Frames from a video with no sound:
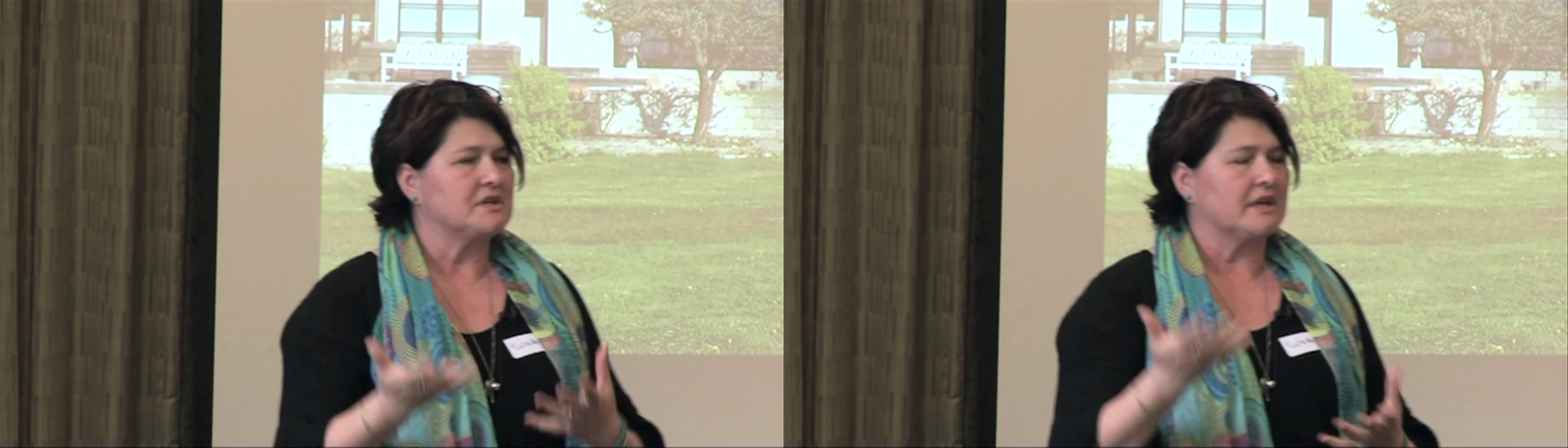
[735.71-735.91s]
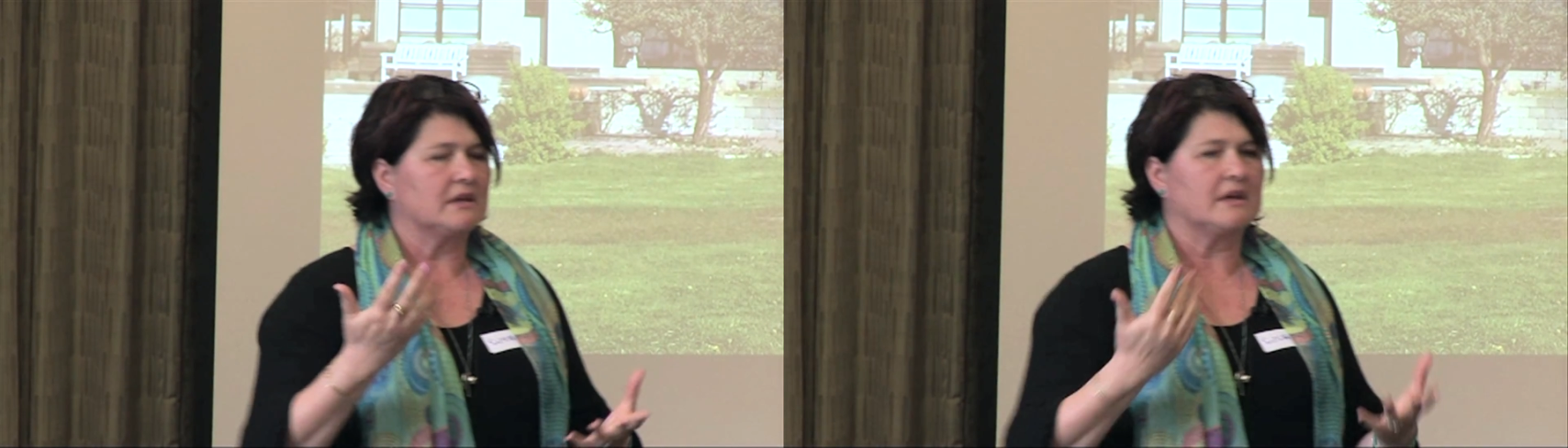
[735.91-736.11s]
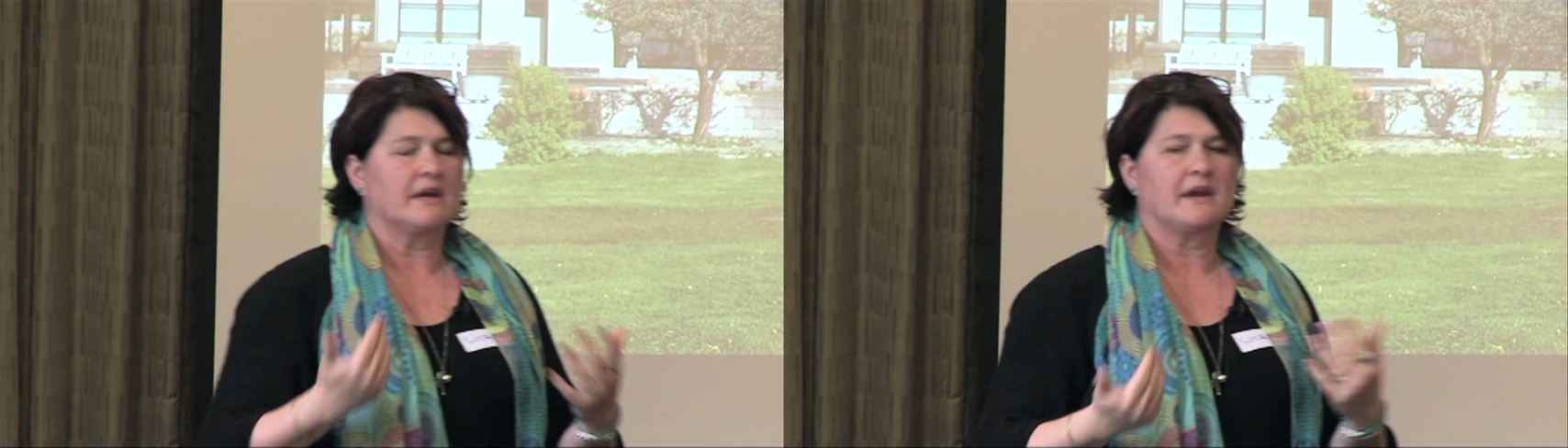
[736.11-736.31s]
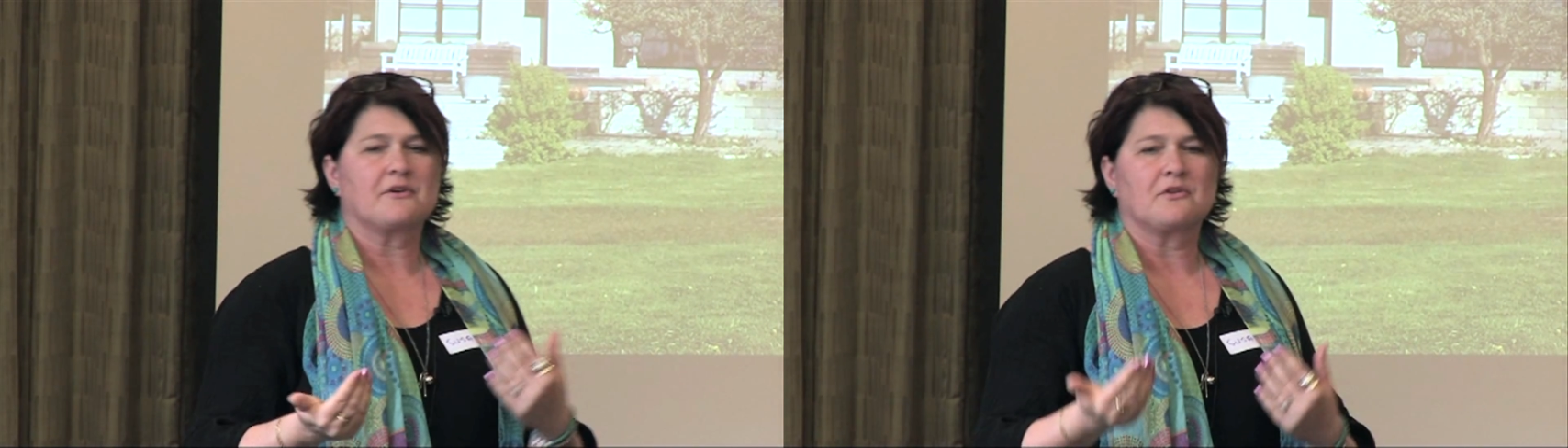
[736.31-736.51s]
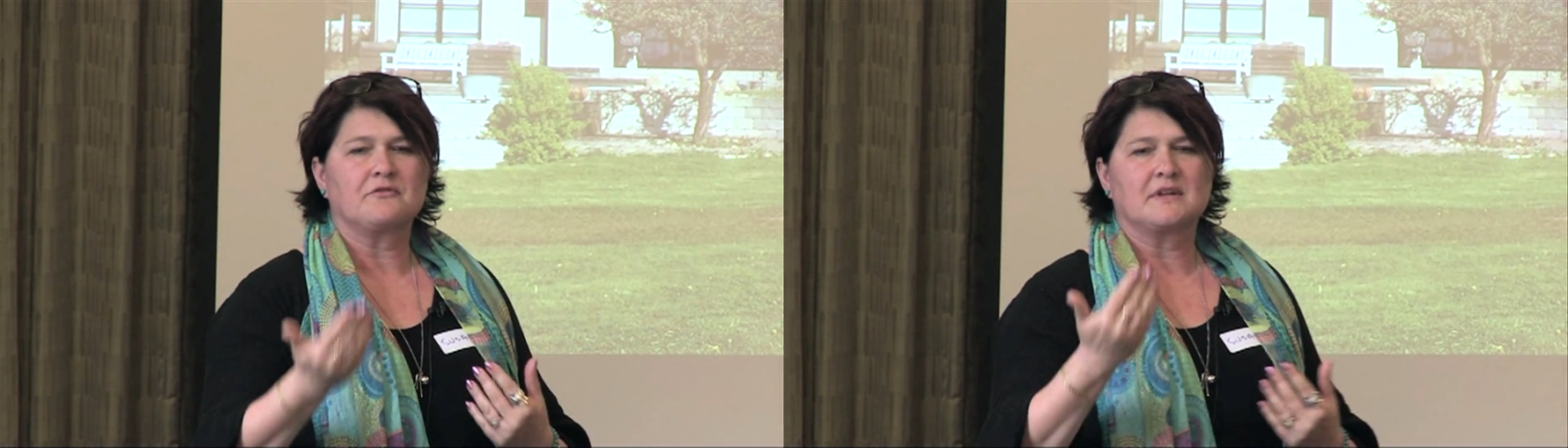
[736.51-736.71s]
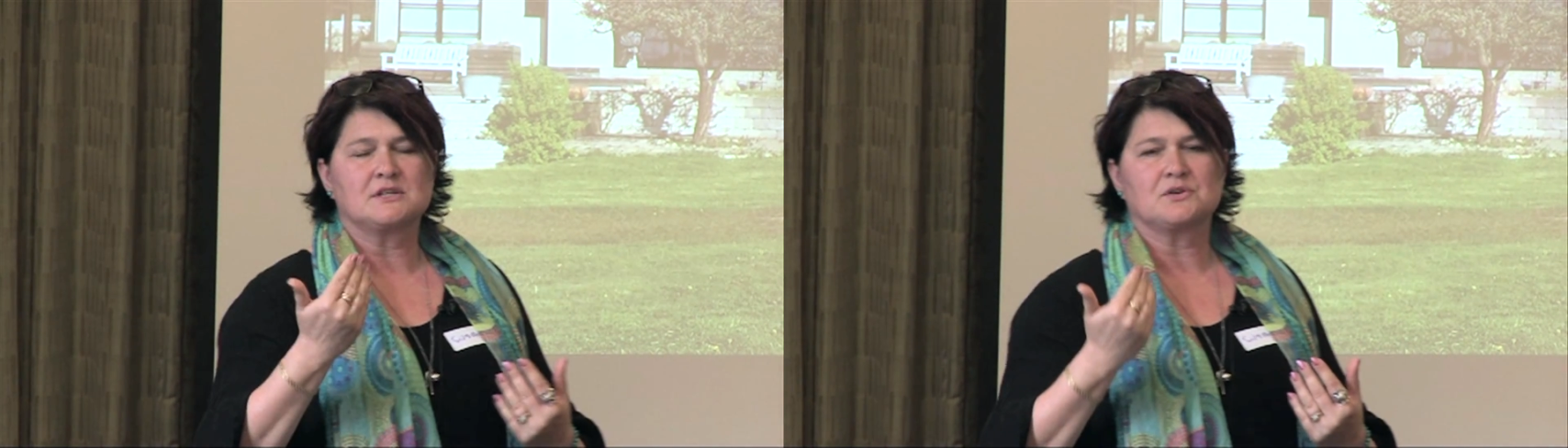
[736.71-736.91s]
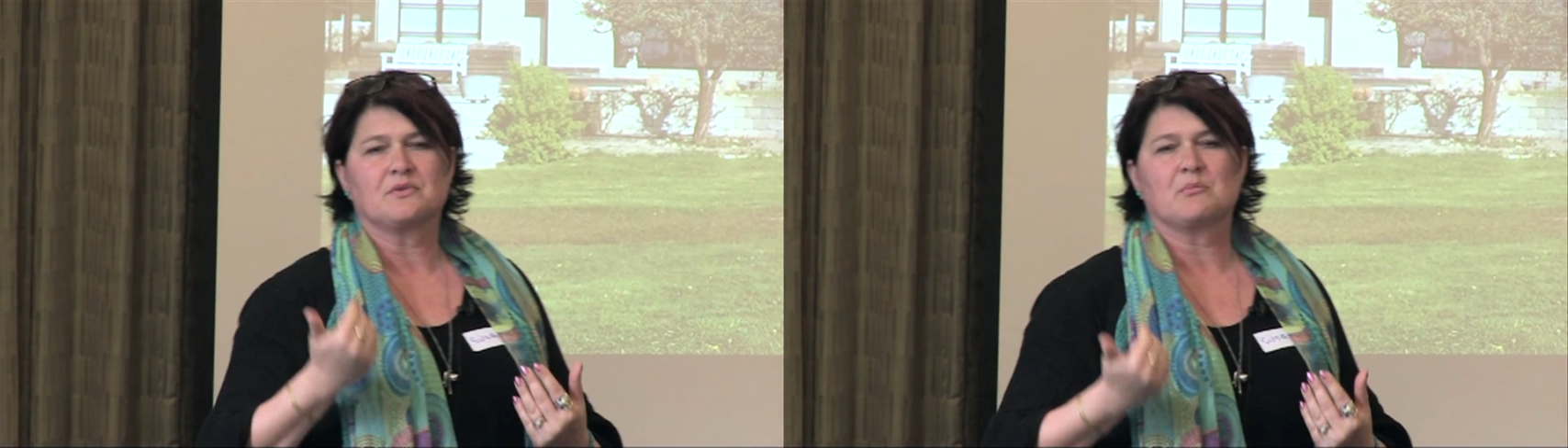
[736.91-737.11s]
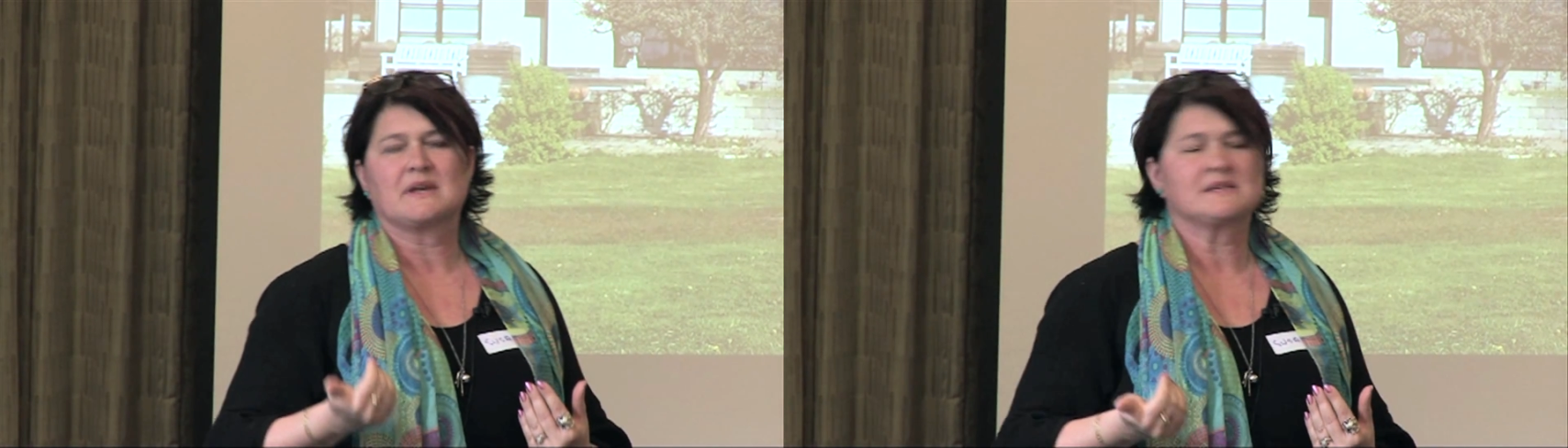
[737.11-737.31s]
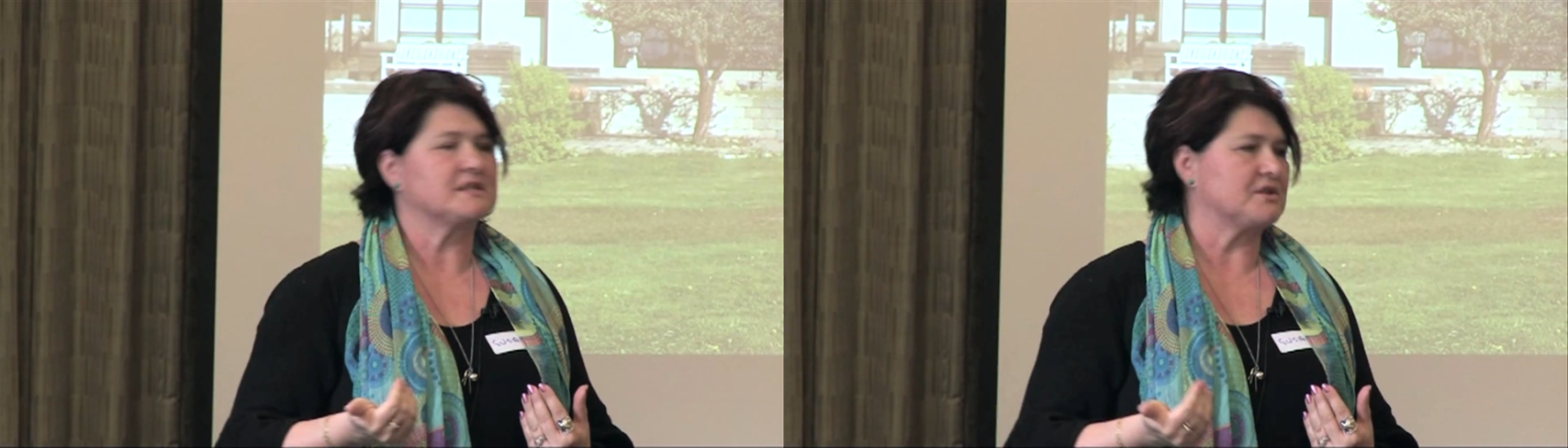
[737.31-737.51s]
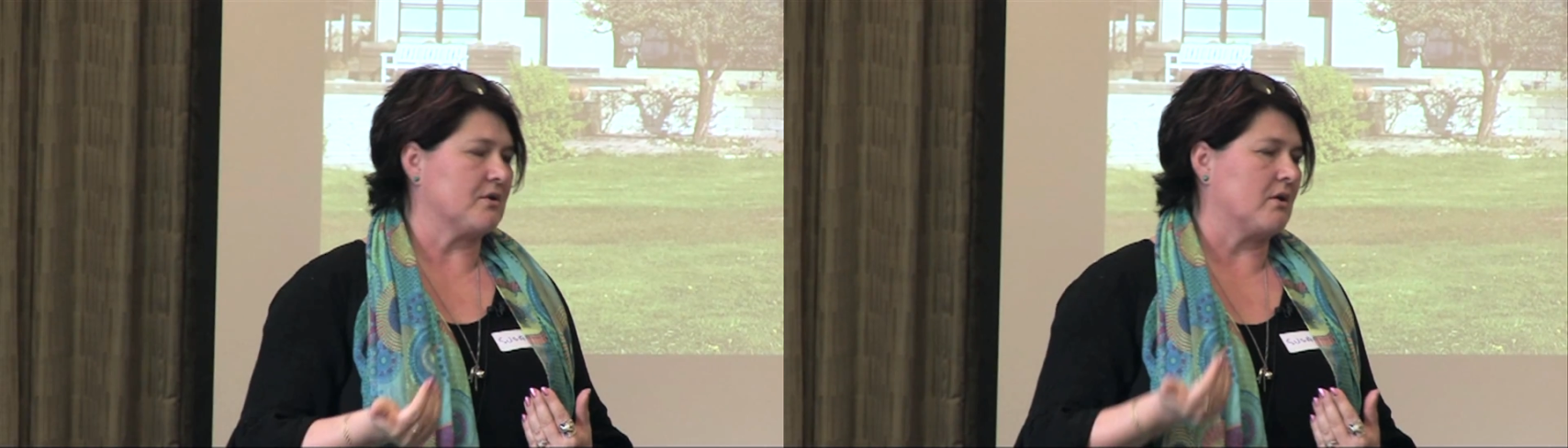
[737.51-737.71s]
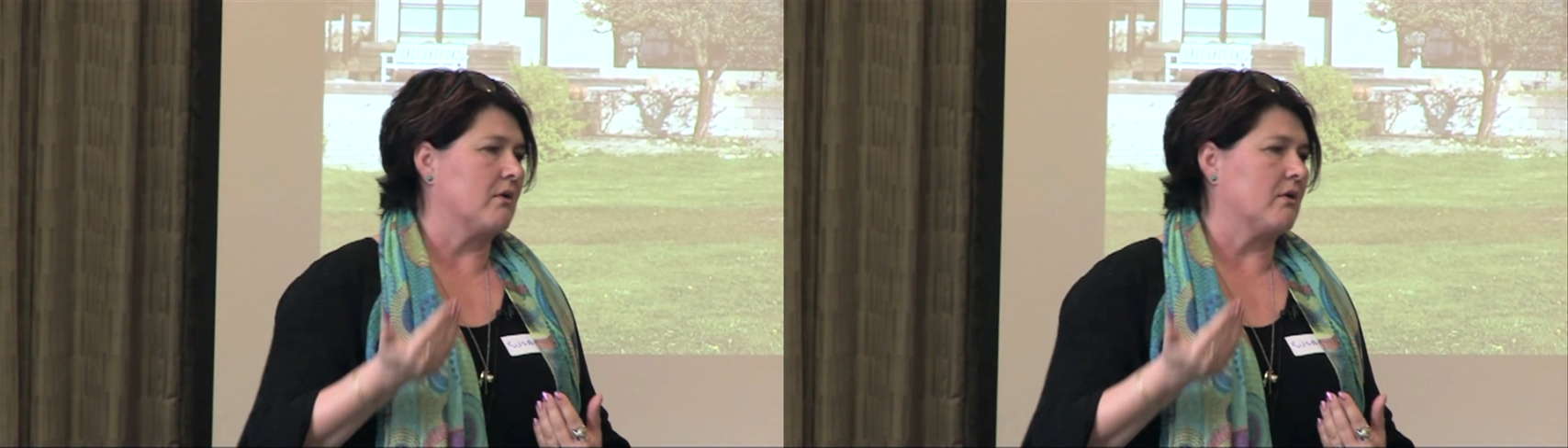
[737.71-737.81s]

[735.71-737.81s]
take care of and do the best